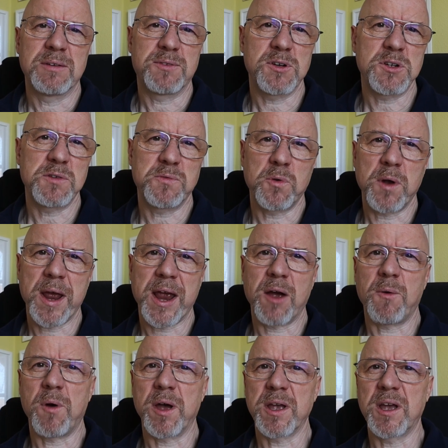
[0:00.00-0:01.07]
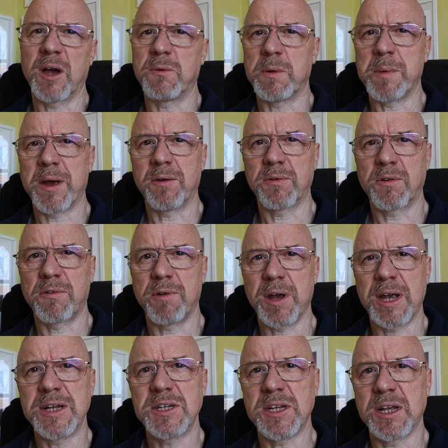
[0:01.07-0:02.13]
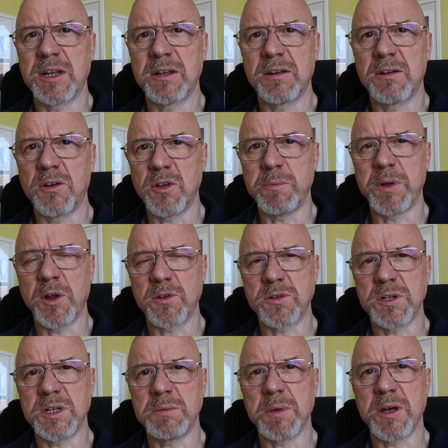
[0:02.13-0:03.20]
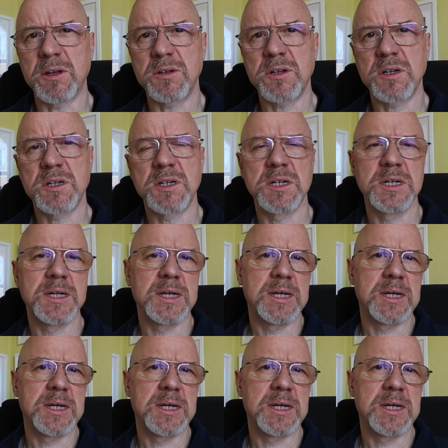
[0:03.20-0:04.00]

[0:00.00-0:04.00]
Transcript: first of all, how I go about creating luminosity masks.